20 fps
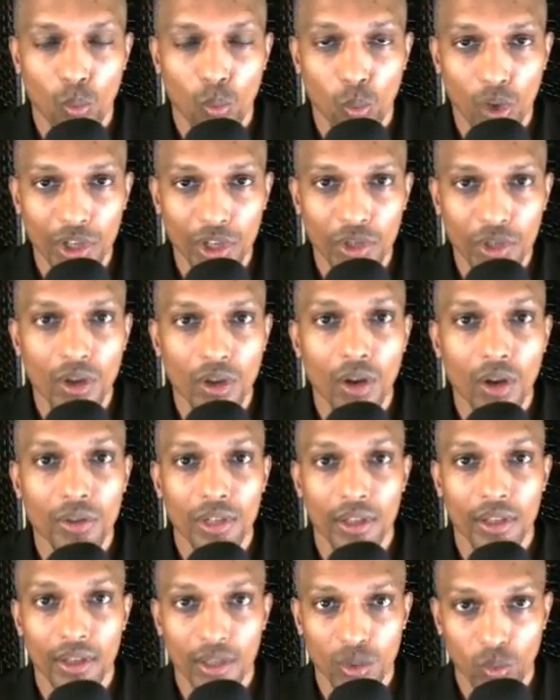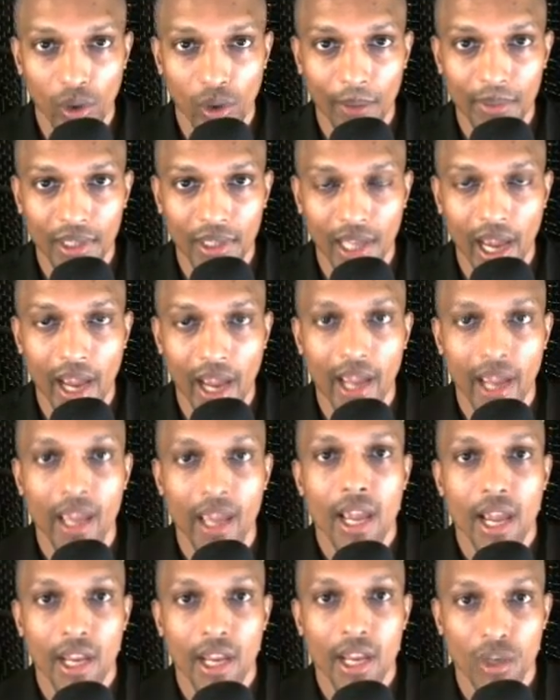Once you go to this website
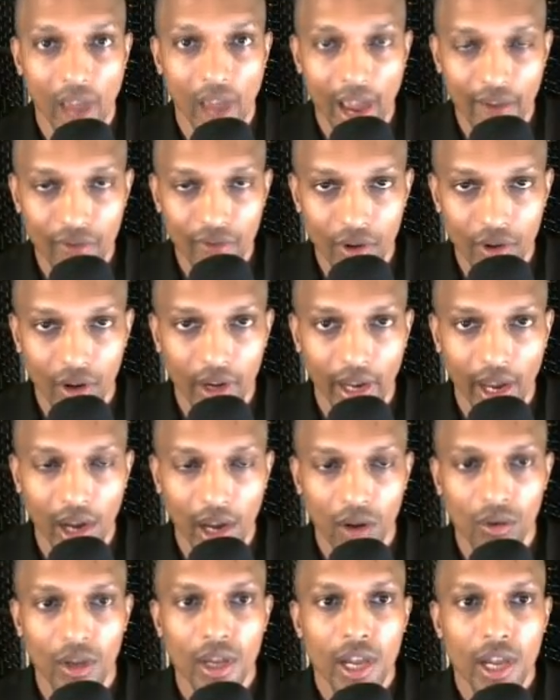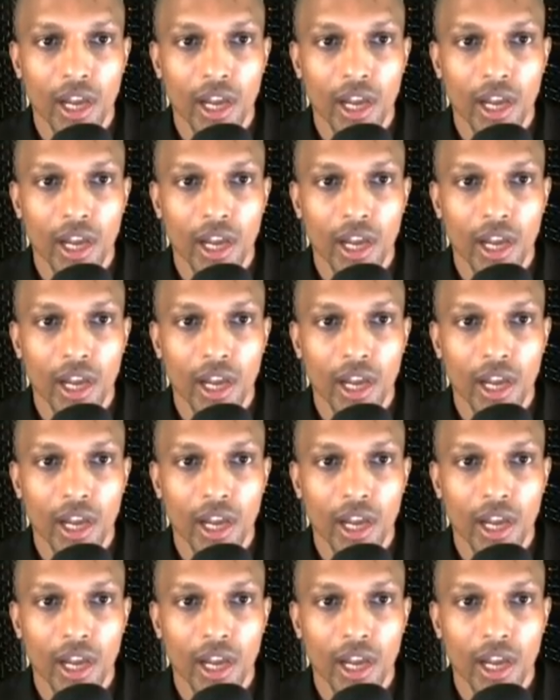and you have your account